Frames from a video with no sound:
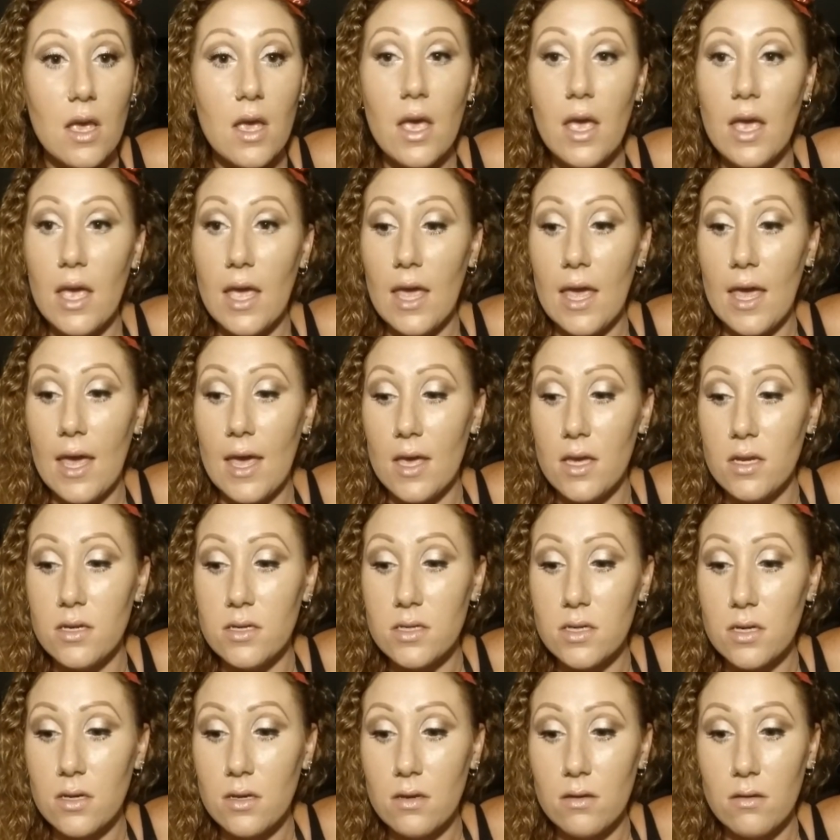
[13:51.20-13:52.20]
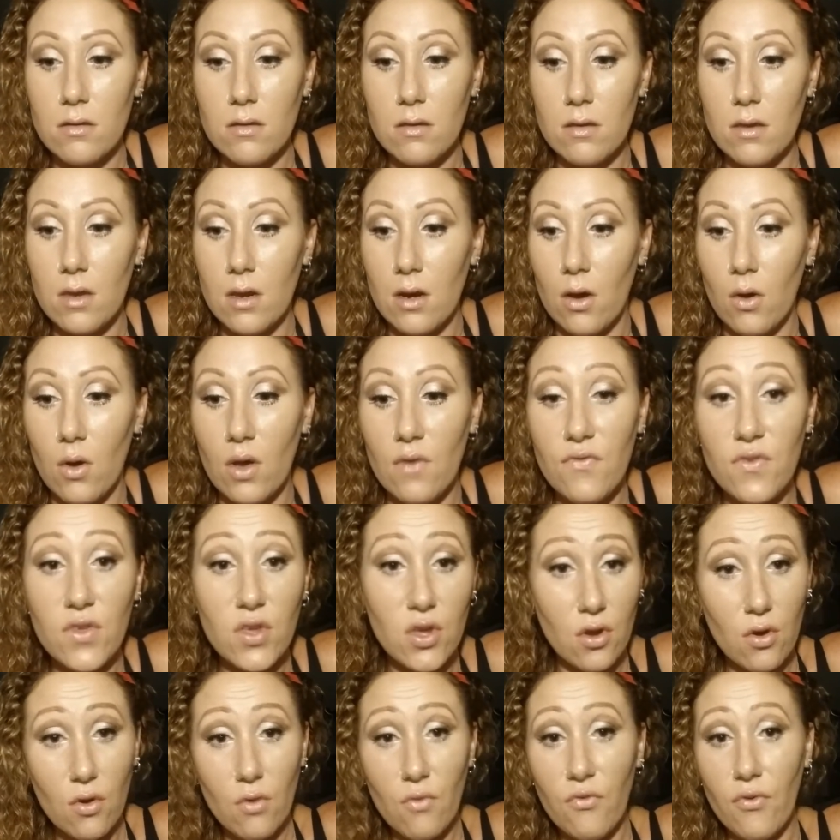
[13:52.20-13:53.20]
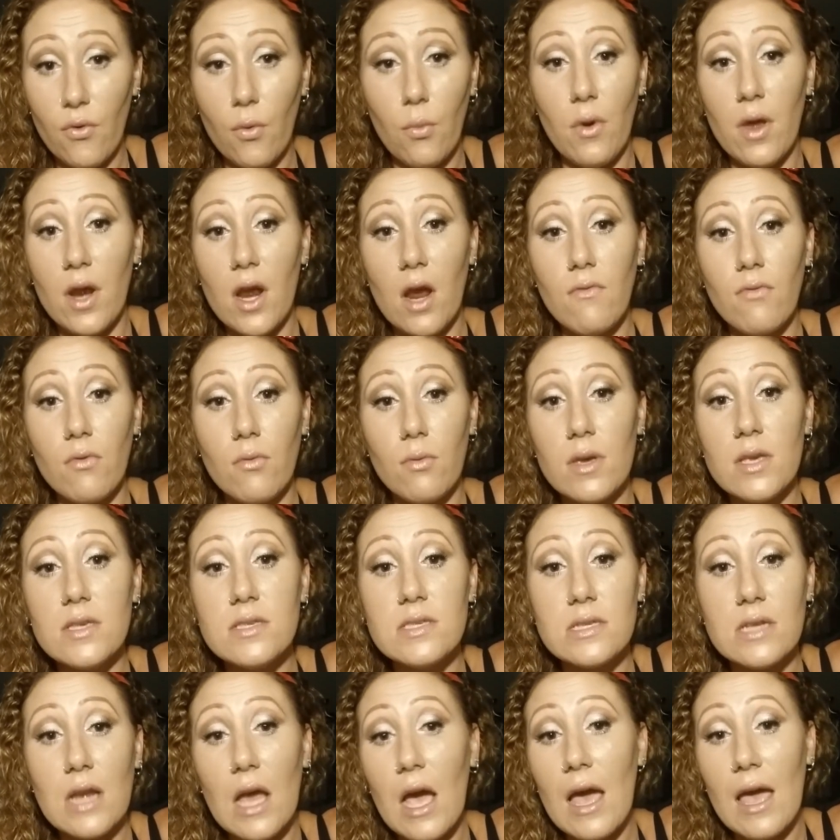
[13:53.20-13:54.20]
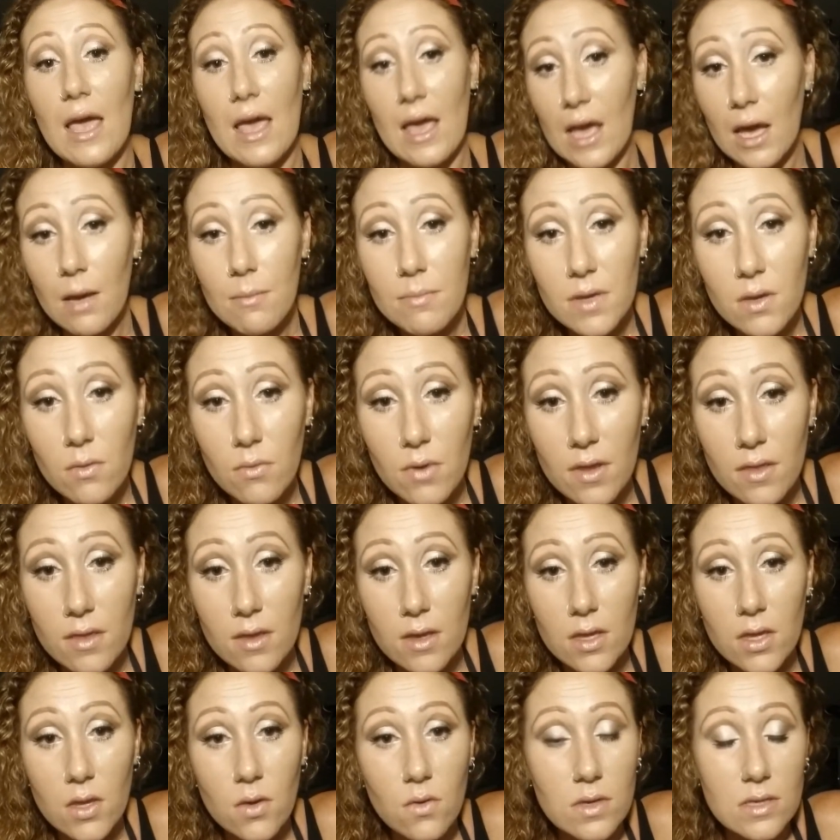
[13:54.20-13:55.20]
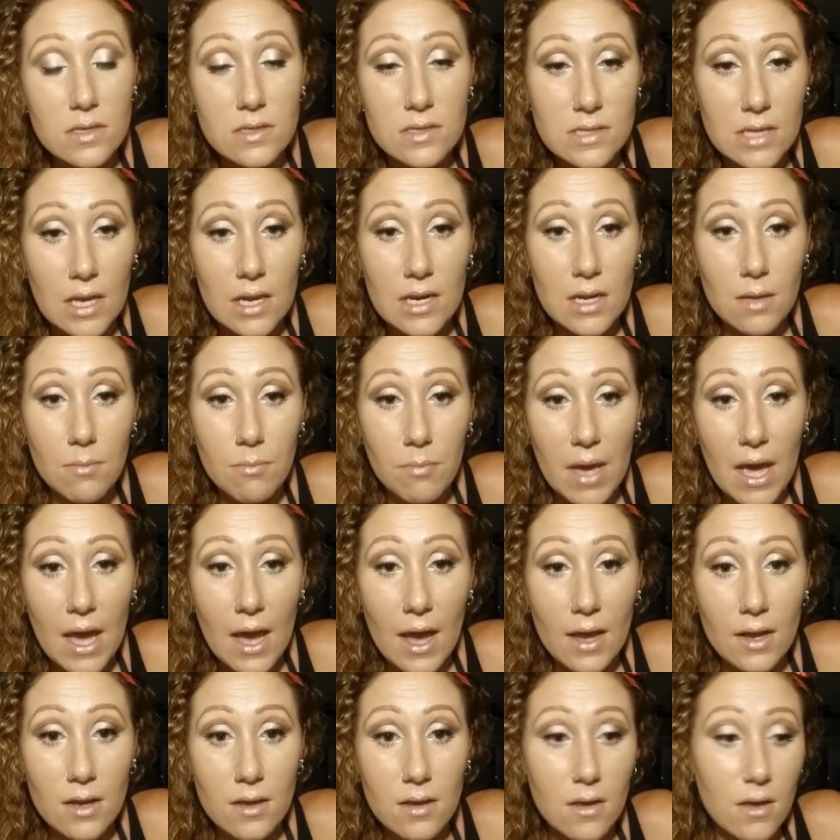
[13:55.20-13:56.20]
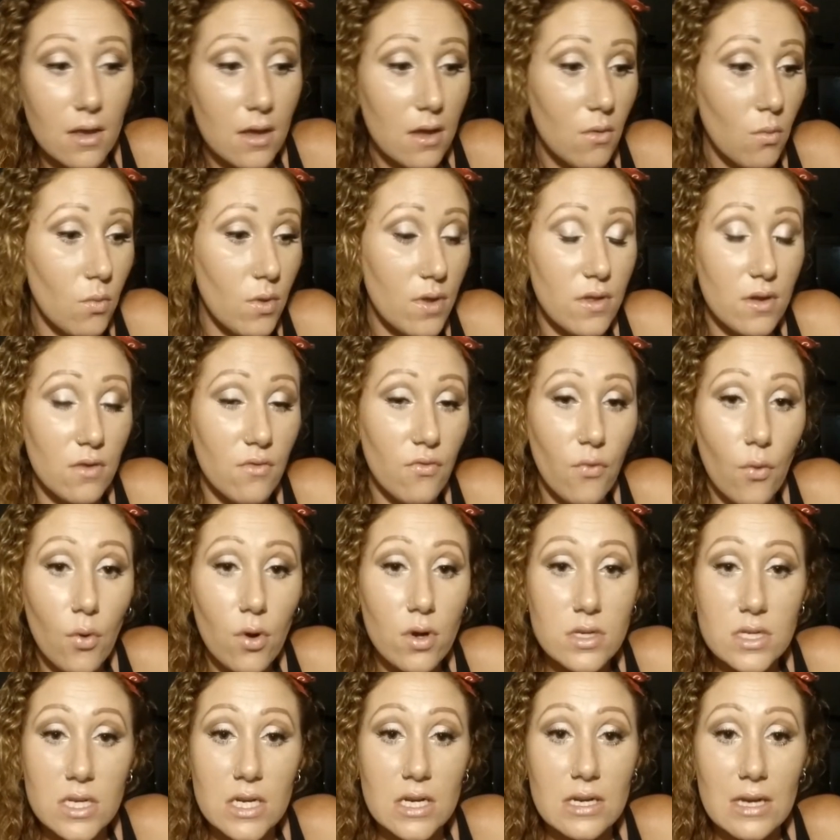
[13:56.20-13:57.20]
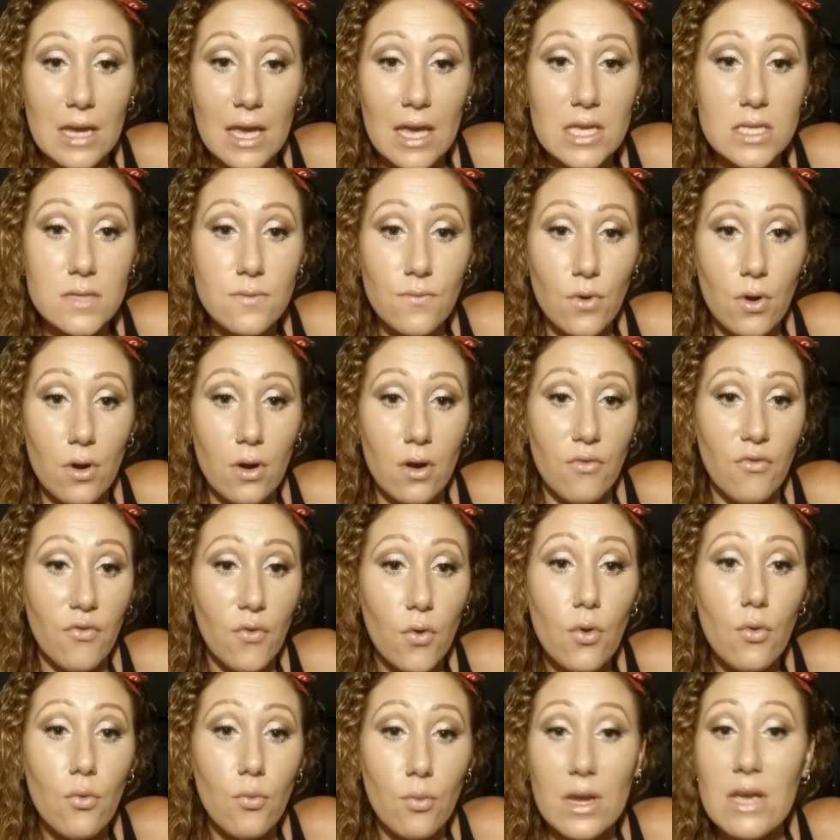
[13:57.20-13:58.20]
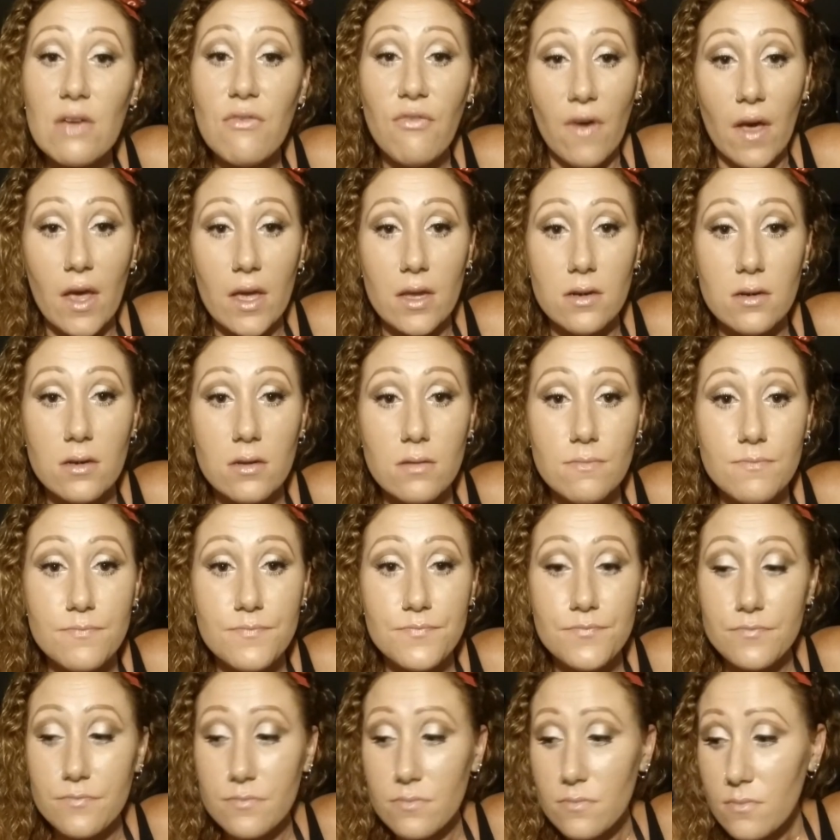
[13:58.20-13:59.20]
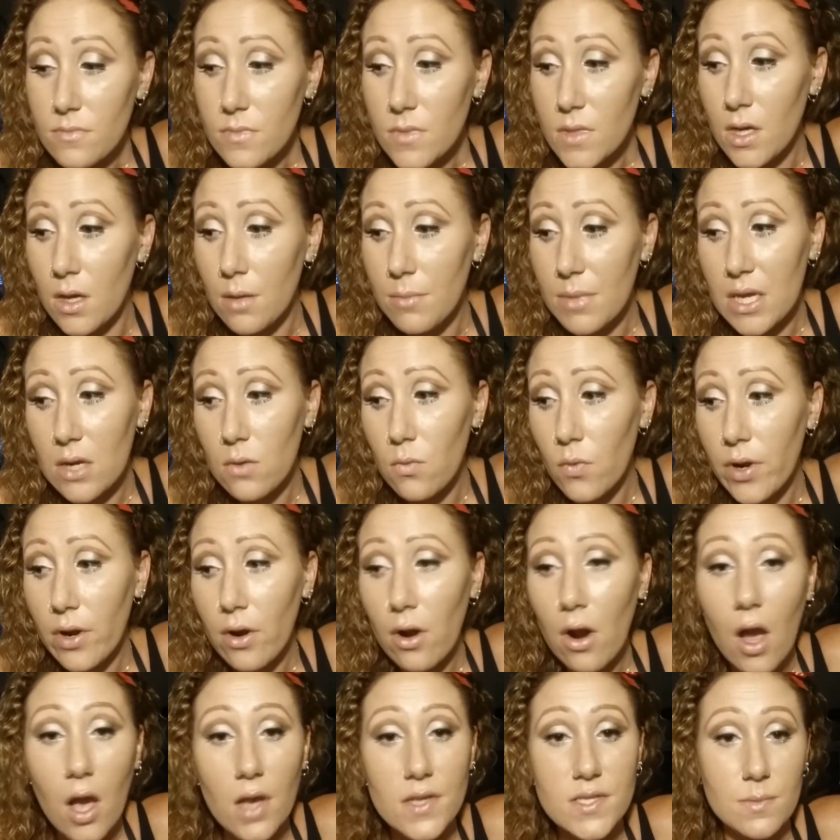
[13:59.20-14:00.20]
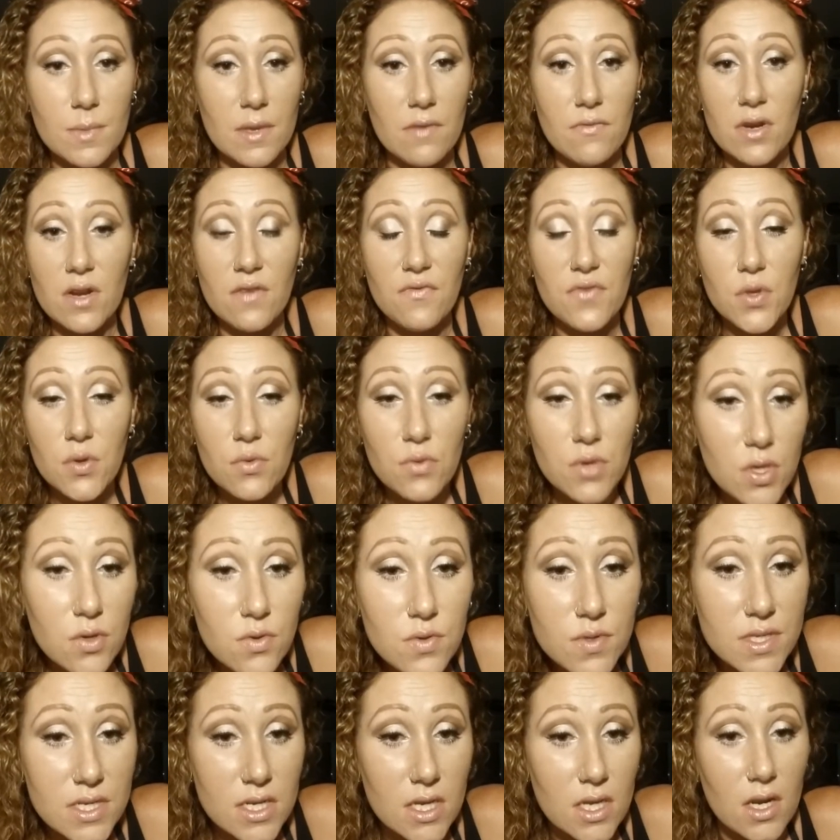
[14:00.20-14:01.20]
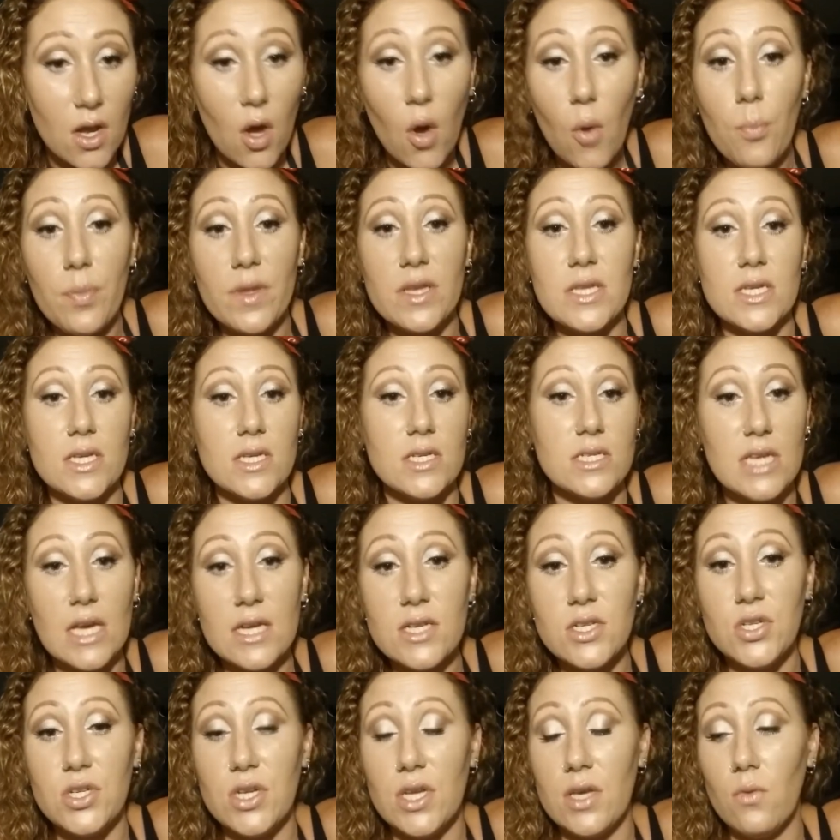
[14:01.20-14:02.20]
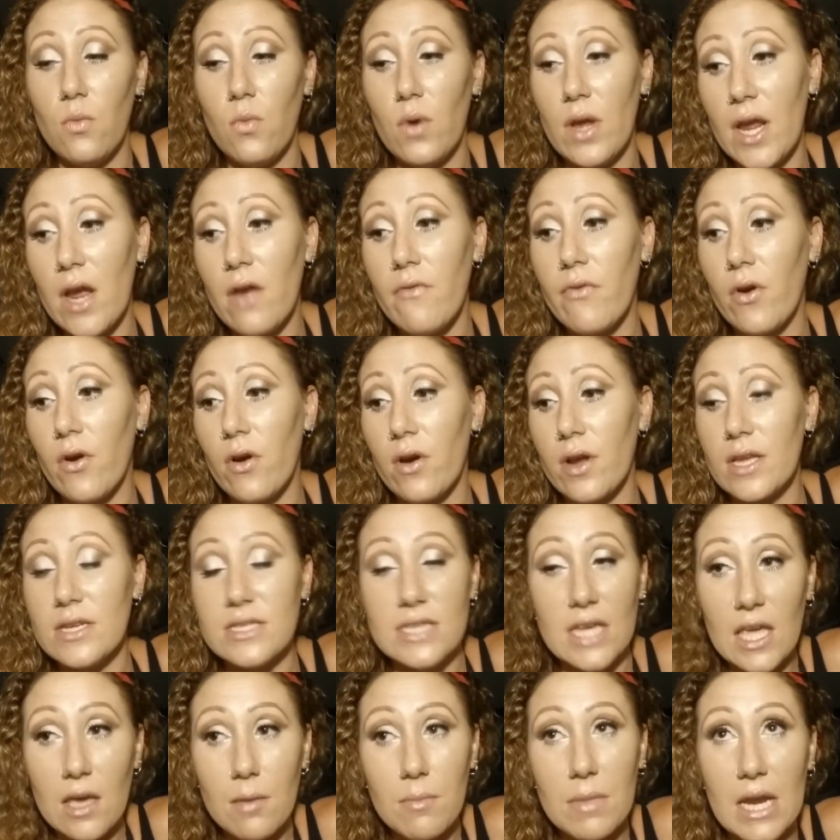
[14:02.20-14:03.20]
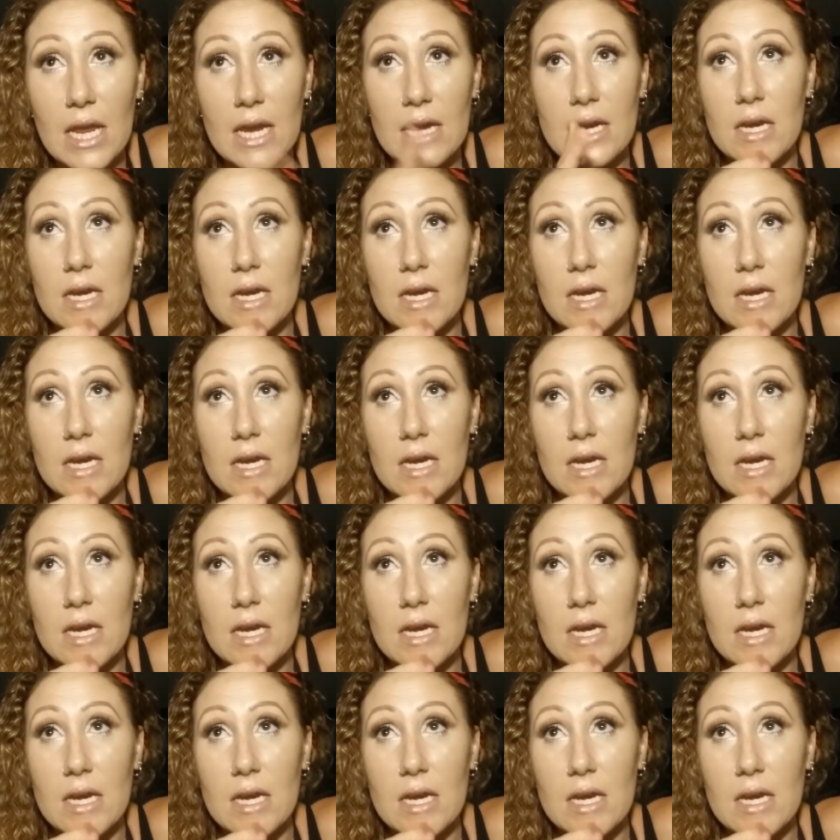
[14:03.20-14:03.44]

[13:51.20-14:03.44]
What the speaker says: and if you're for whatever reason not happy with it, you can send it back within 14 days for a full refund. I mean, we are awesome. Even if you used it, opened it, touched it, whatever, contaminated